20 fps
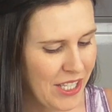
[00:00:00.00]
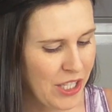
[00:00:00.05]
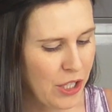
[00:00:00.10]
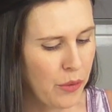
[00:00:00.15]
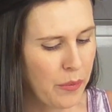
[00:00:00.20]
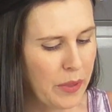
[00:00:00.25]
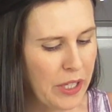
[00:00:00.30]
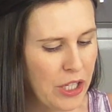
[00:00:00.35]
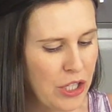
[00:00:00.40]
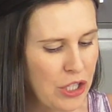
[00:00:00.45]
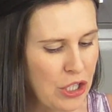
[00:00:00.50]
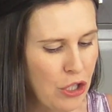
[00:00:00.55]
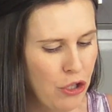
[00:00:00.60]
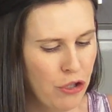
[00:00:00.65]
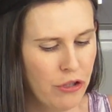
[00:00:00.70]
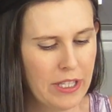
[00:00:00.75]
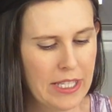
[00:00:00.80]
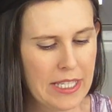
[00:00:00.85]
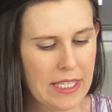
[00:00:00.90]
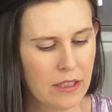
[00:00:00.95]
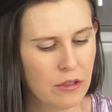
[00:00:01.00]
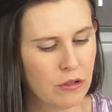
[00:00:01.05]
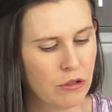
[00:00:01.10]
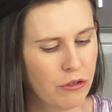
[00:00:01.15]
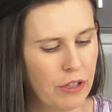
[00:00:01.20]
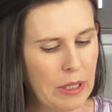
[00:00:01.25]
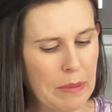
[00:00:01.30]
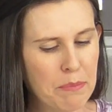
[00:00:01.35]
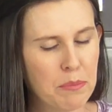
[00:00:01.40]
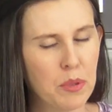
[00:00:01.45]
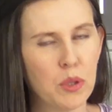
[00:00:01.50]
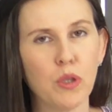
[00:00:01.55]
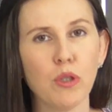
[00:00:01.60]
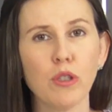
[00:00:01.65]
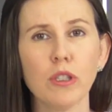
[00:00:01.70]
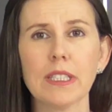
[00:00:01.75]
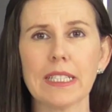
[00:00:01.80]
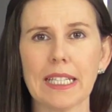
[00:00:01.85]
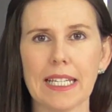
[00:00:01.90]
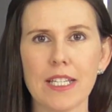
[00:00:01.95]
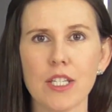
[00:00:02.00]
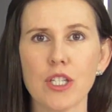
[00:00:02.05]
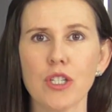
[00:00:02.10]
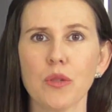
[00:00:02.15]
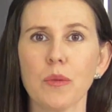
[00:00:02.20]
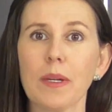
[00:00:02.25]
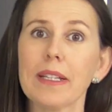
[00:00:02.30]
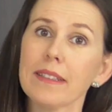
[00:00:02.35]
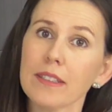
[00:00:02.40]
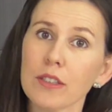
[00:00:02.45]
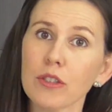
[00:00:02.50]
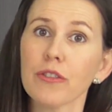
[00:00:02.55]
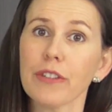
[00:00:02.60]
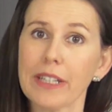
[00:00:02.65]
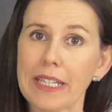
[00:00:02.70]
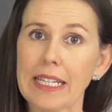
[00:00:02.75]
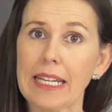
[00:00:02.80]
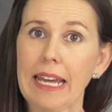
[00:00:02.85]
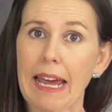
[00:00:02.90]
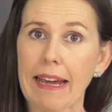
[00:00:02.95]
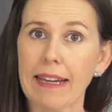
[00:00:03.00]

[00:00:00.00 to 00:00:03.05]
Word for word: so that we can turn this little green ball into a little green